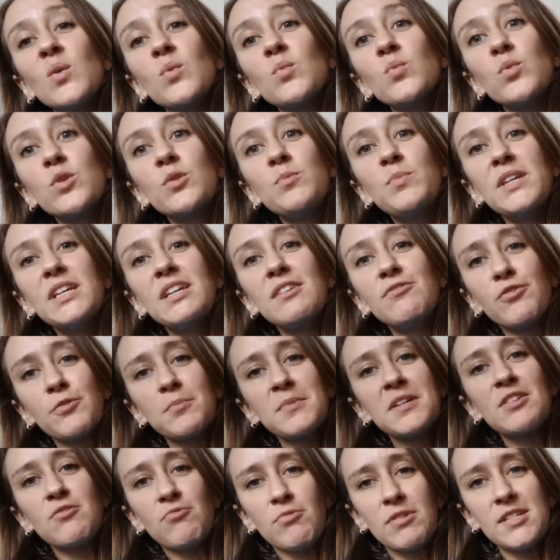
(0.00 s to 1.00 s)
would be for
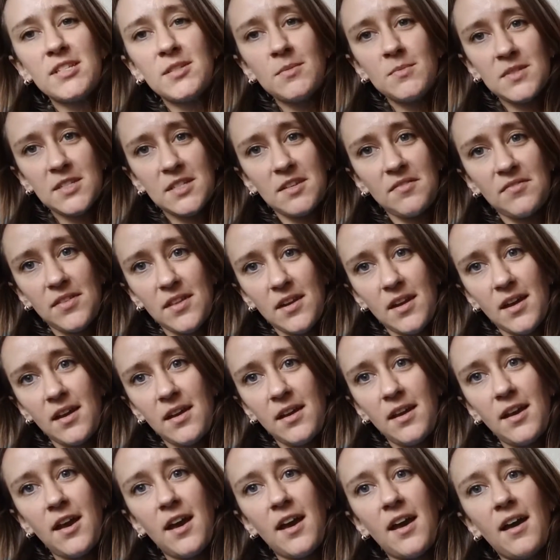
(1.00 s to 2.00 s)
me to read some stuff that
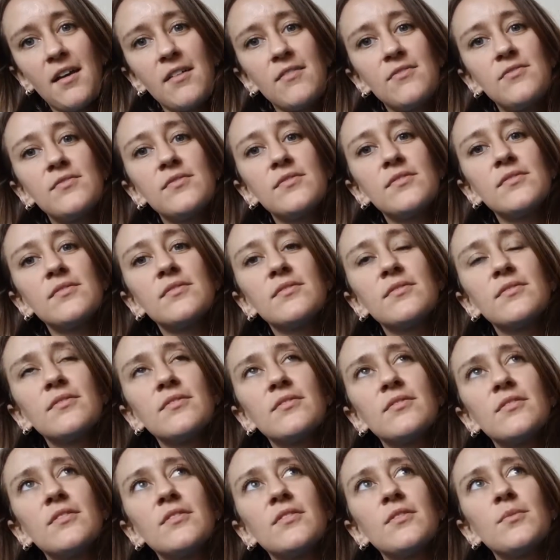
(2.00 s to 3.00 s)
I have
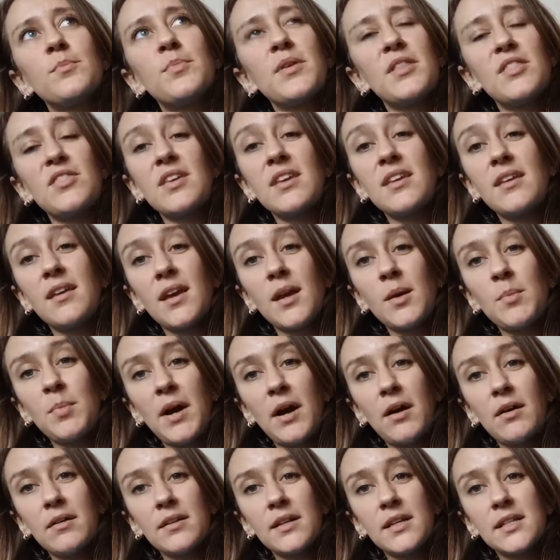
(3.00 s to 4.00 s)
been thinking
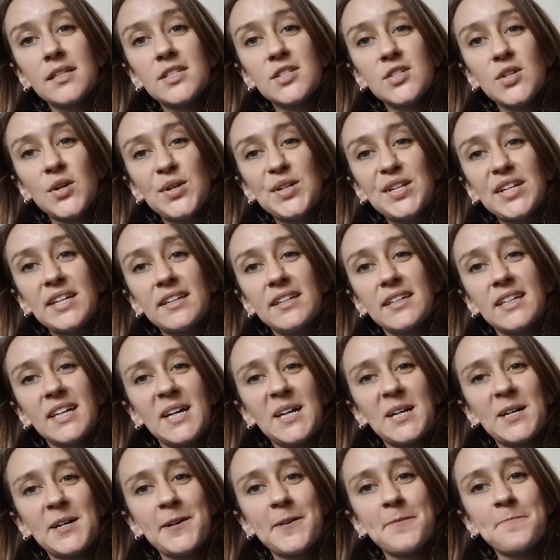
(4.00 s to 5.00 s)
about in starting
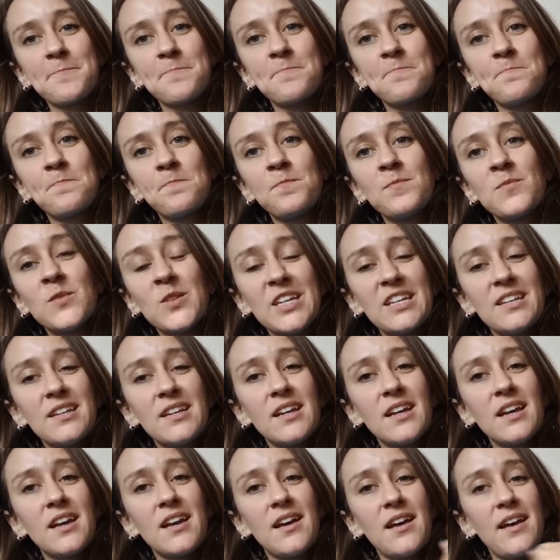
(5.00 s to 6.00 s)
an
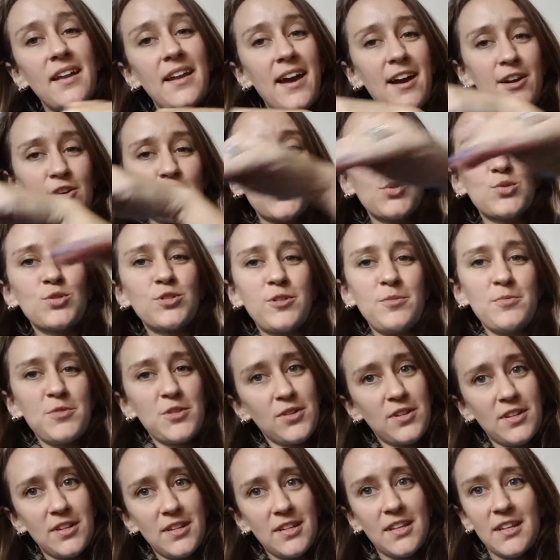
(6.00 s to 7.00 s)
actual
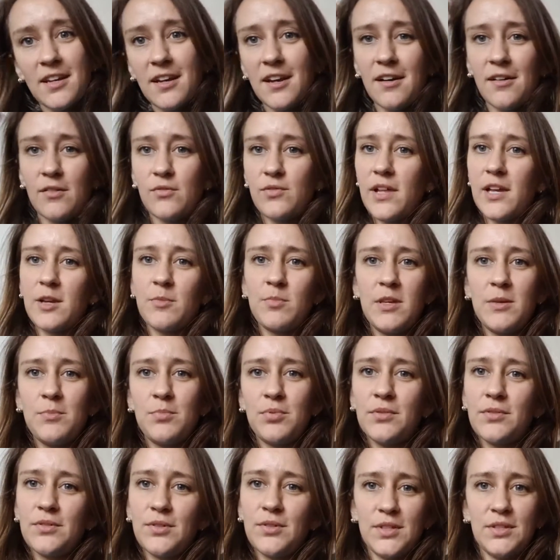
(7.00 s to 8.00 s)
community of like
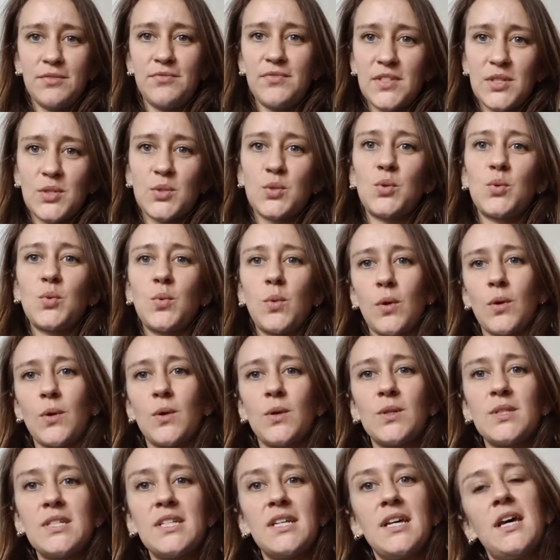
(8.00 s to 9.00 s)
people in the physical
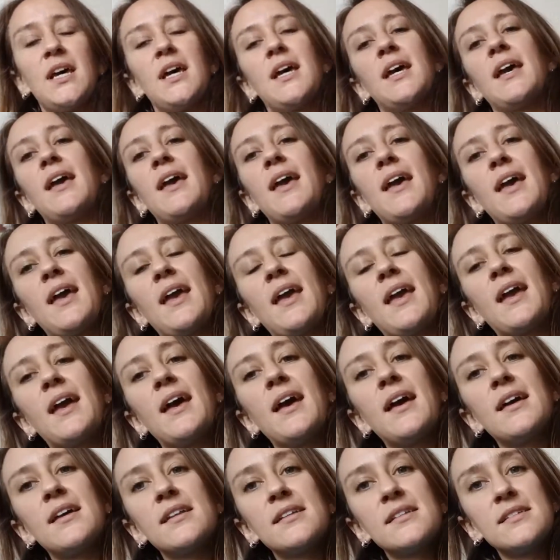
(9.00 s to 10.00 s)
world.
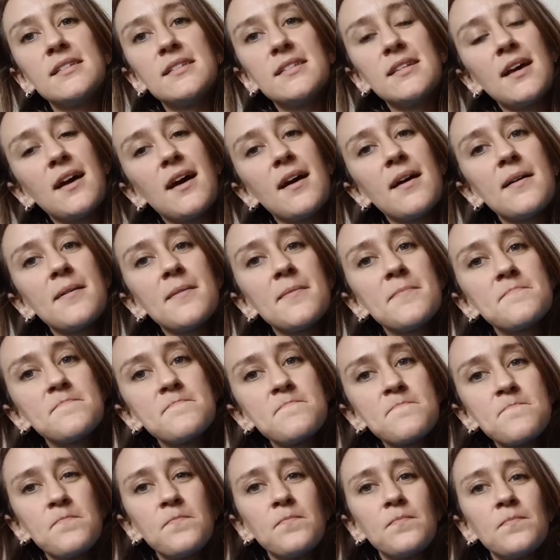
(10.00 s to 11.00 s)
And I